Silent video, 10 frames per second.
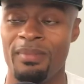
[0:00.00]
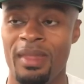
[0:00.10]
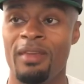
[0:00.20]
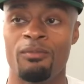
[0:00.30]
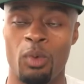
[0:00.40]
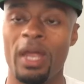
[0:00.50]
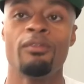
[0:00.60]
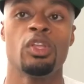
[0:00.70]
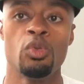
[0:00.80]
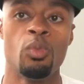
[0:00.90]
if whatever
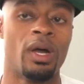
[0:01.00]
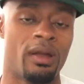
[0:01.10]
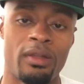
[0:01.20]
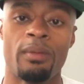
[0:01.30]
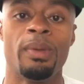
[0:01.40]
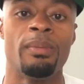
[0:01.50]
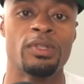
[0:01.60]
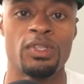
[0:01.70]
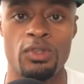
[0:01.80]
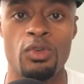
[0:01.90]
you want other people
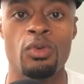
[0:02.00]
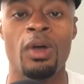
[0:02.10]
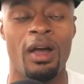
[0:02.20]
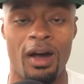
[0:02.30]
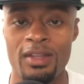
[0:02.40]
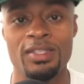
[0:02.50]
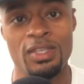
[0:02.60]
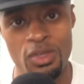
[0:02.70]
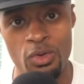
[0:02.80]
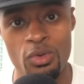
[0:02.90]
to do unto
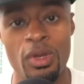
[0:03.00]
you,